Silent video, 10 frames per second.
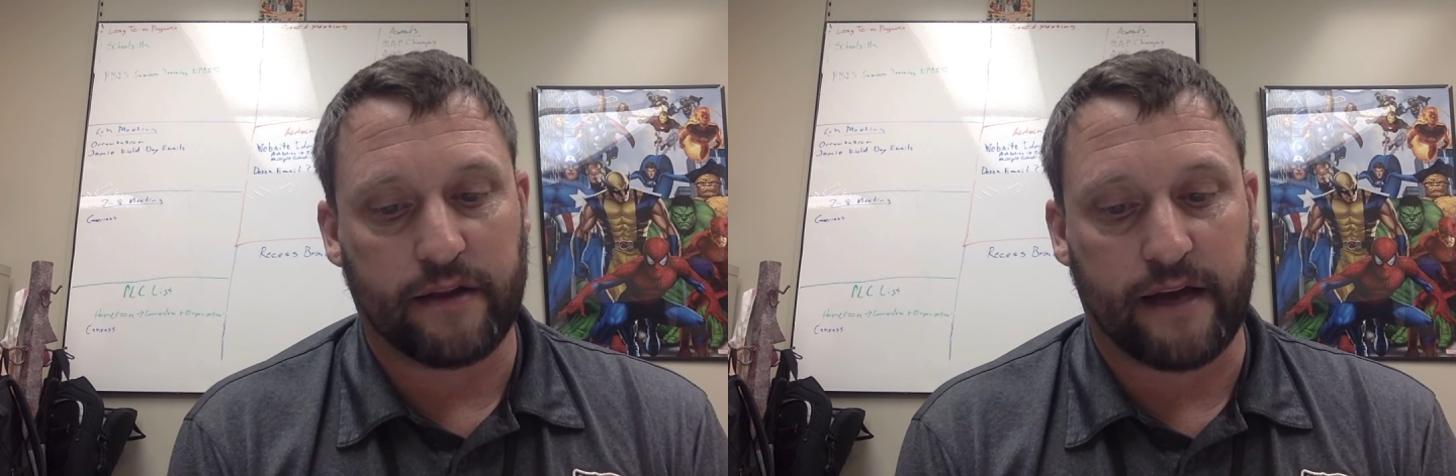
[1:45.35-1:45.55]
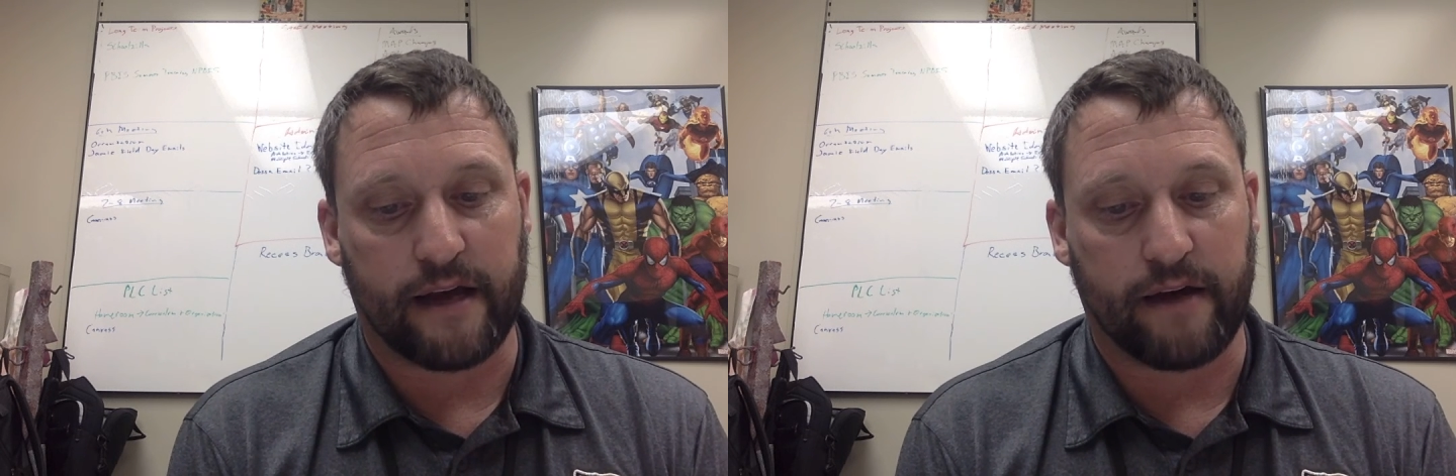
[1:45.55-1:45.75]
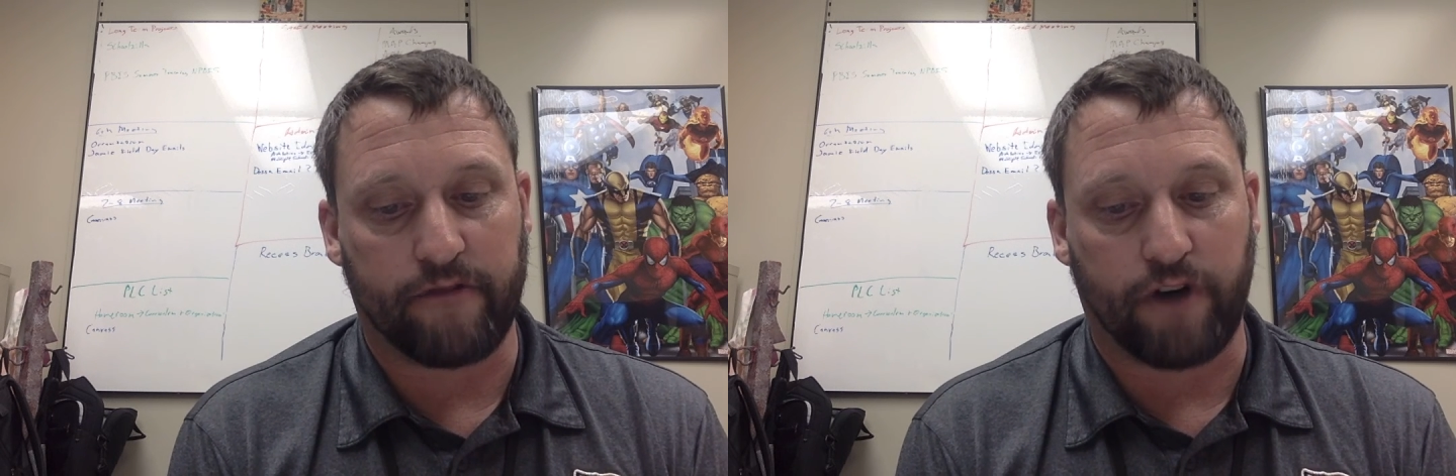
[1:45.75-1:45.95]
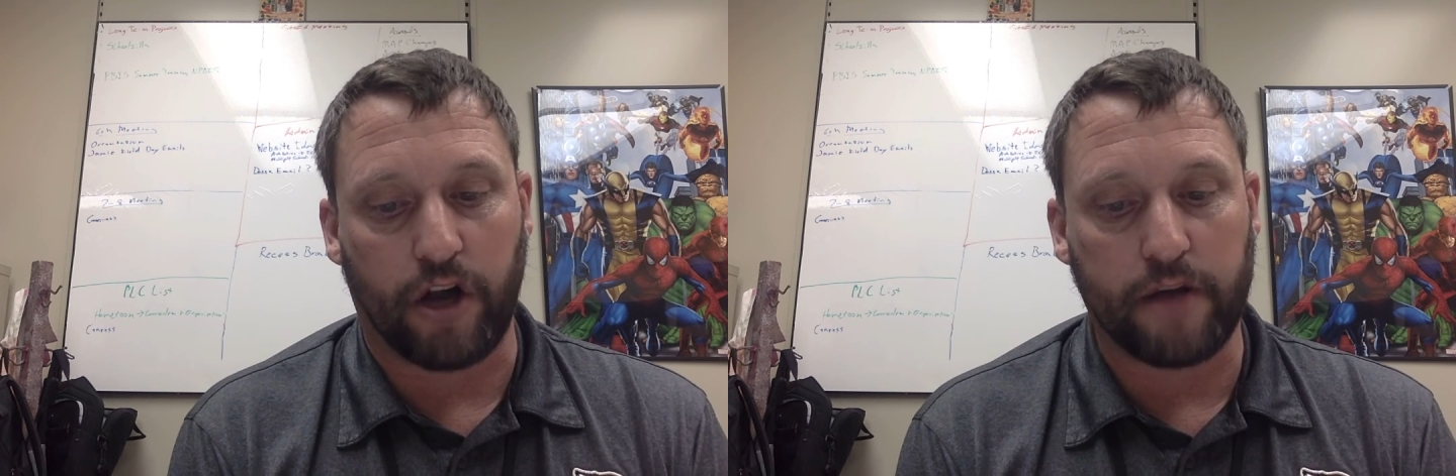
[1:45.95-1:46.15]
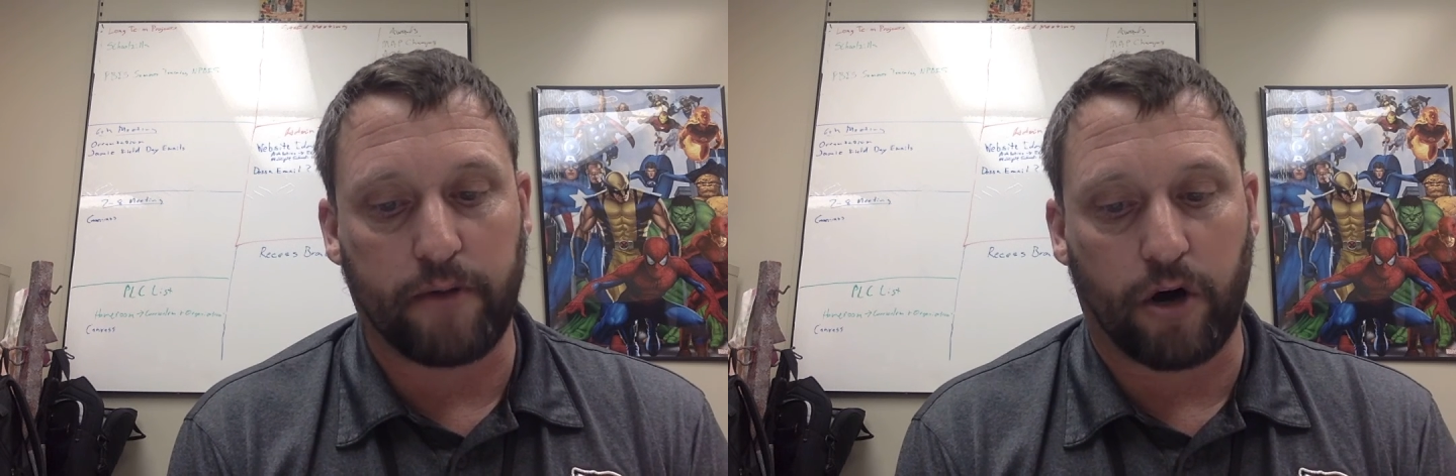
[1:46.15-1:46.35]
the
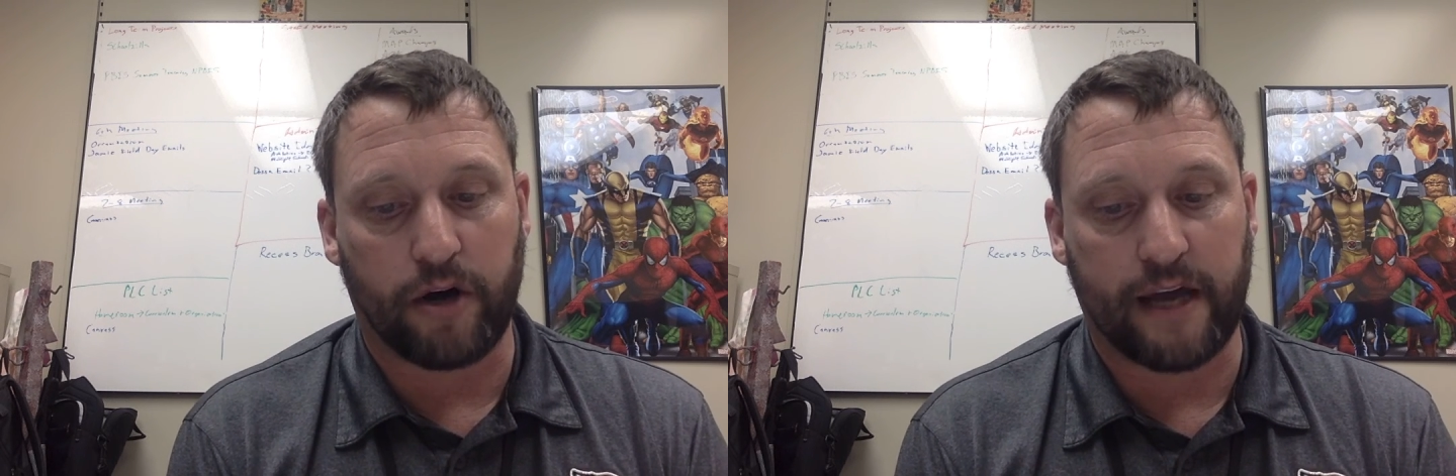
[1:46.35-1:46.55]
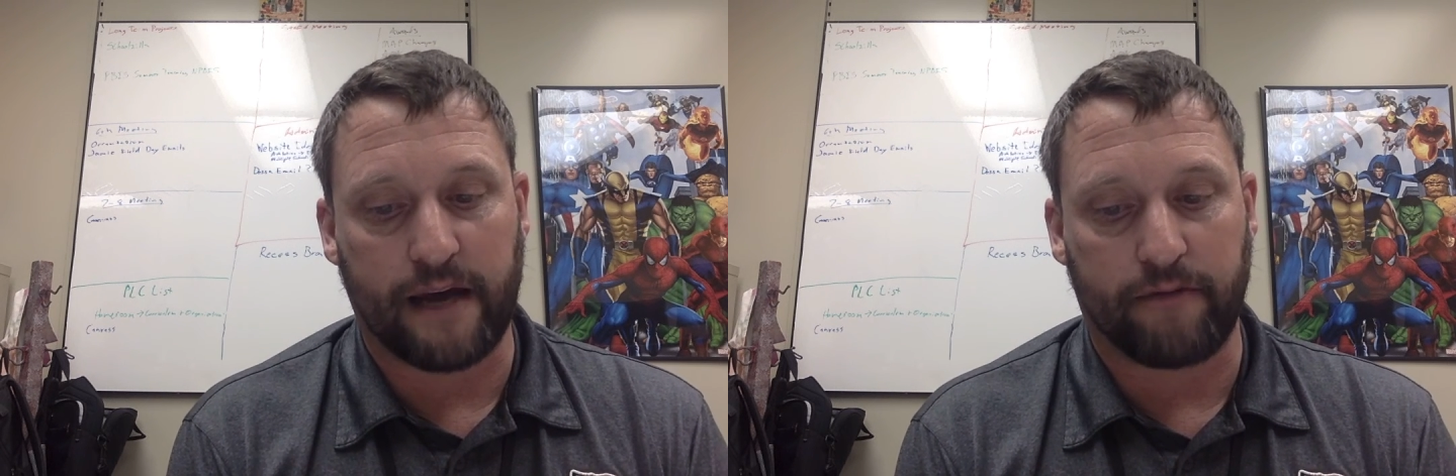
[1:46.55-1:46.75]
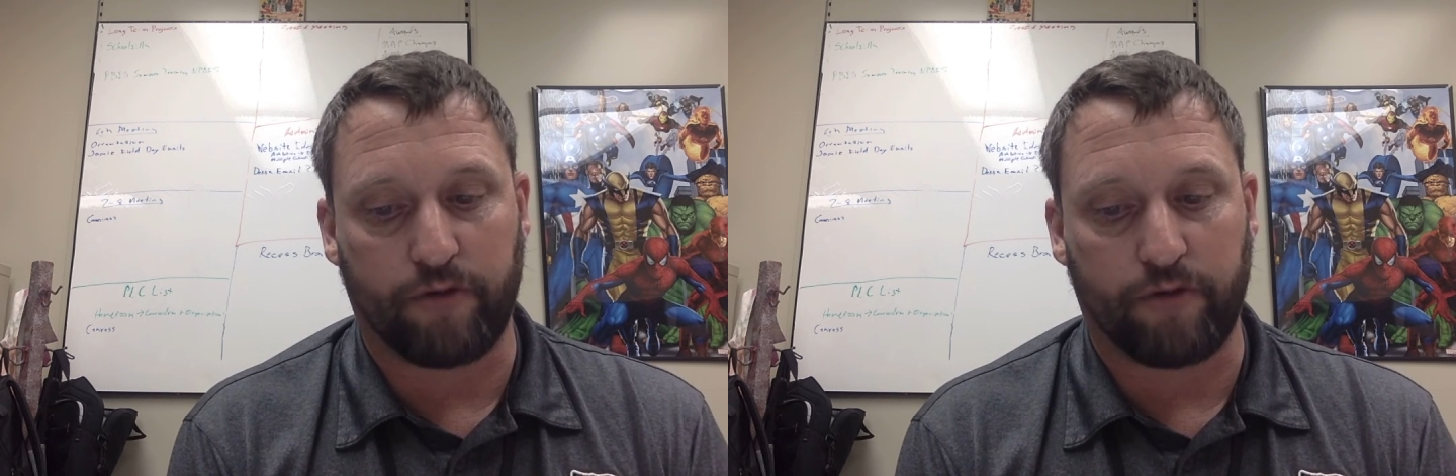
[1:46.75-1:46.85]
volleyball camp